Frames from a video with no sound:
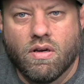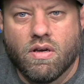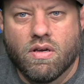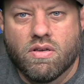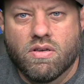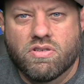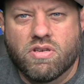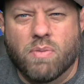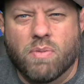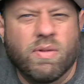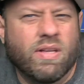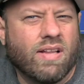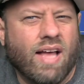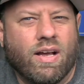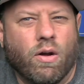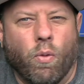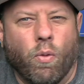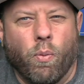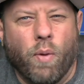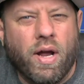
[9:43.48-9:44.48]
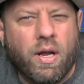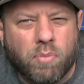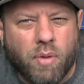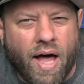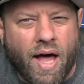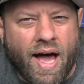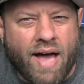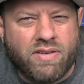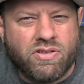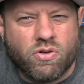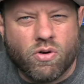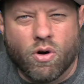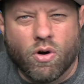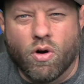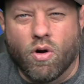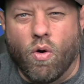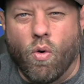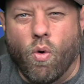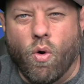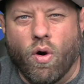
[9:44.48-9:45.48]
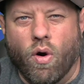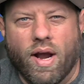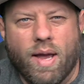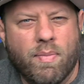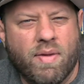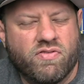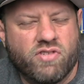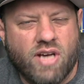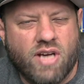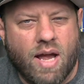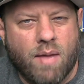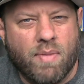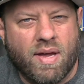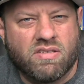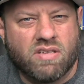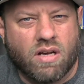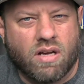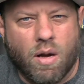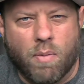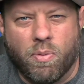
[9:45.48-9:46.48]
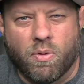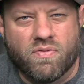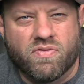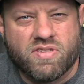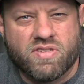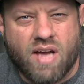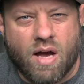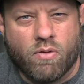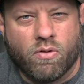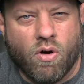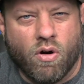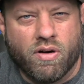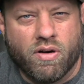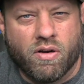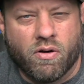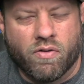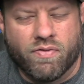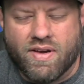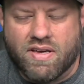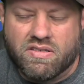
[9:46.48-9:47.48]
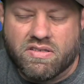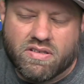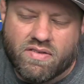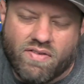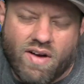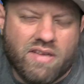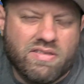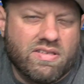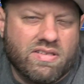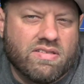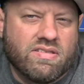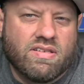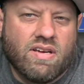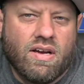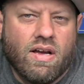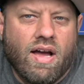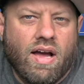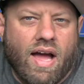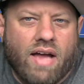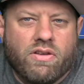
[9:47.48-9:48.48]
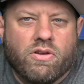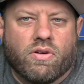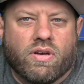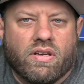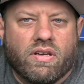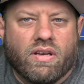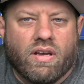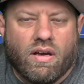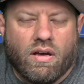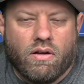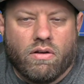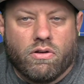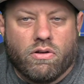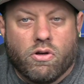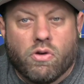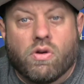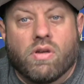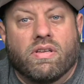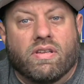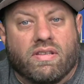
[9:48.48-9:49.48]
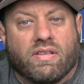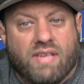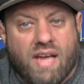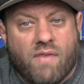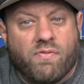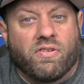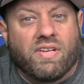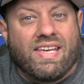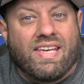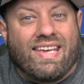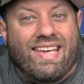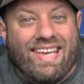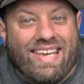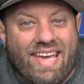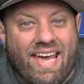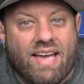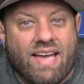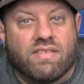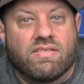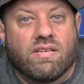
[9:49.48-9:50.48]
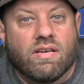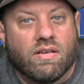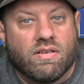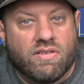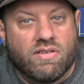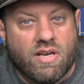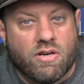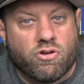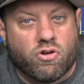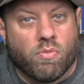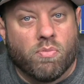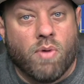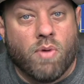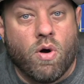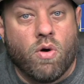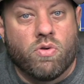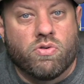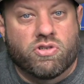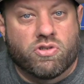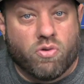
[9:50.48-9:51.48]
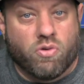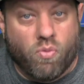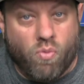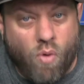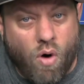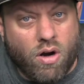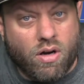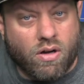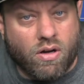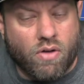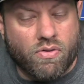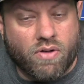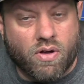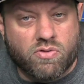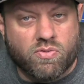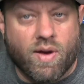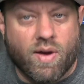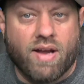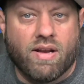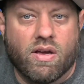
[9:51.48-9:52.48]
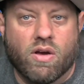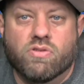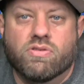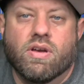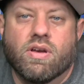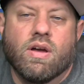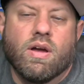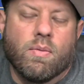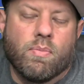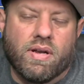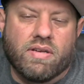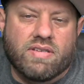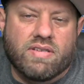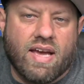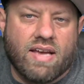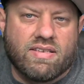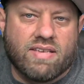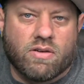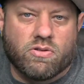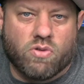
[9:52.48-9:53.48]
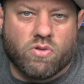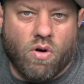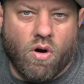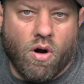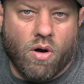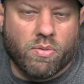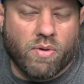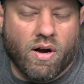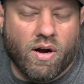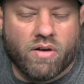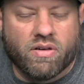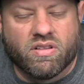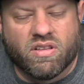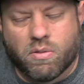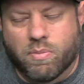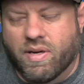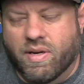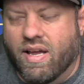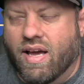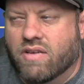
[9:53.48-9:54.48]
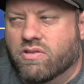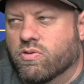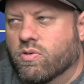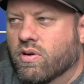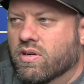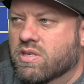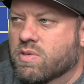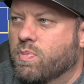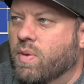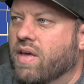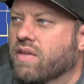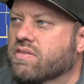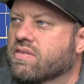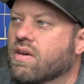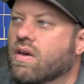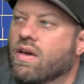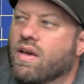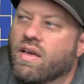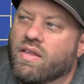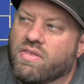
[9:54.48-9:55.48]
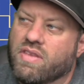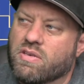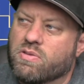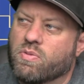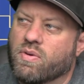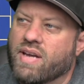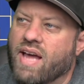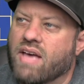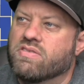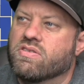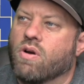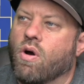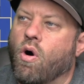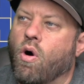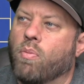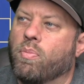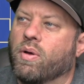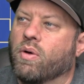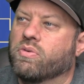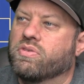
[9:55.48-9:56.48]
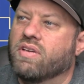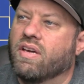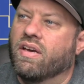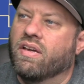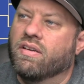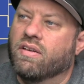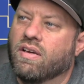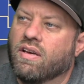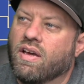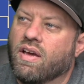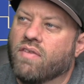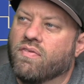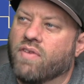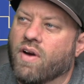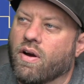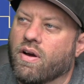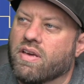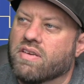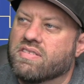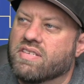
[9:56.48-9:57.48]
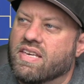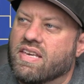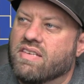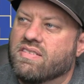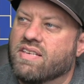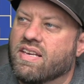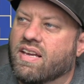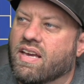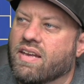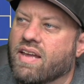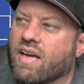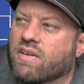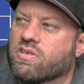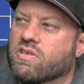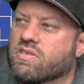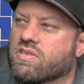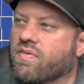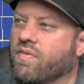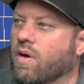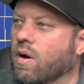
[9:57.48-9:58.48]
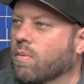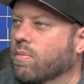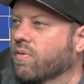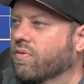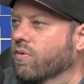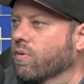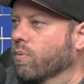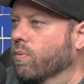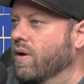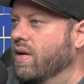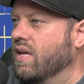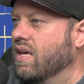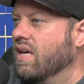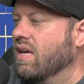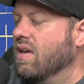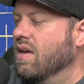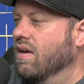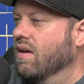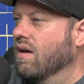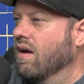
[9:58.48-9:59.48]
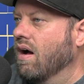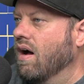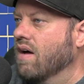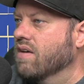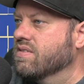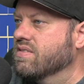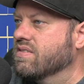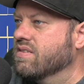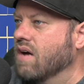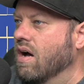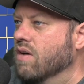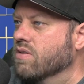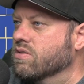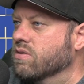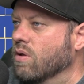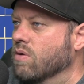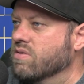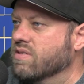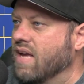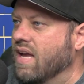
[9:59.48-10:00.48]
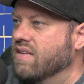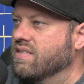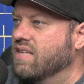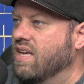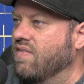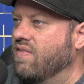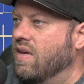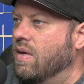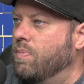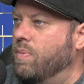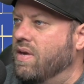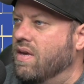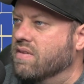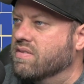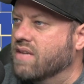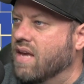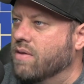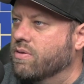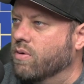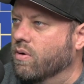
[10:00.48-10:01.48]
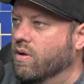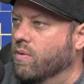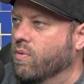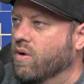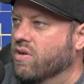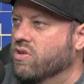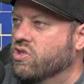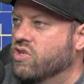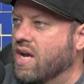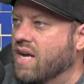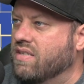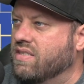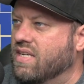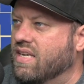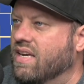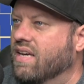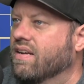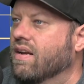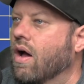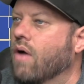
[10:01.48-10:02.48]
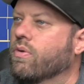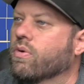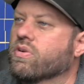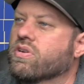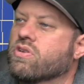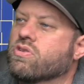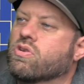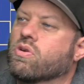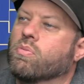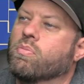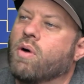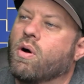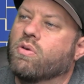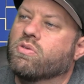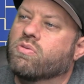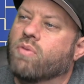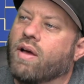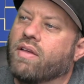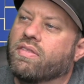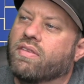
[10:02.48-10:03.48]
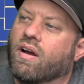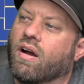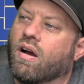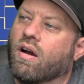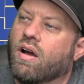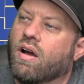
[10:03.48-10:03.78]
something like a rig blaster or MFJ makes a couple of sound card interface devices and you can uh, you can definitely get digital modes to work on those radios but it takes extra hardware and a little bit extra expense this one has it all built in various easy connections available for RIDI uh, uh, slow scan TV, PSK31, JT, and other digital modes right there.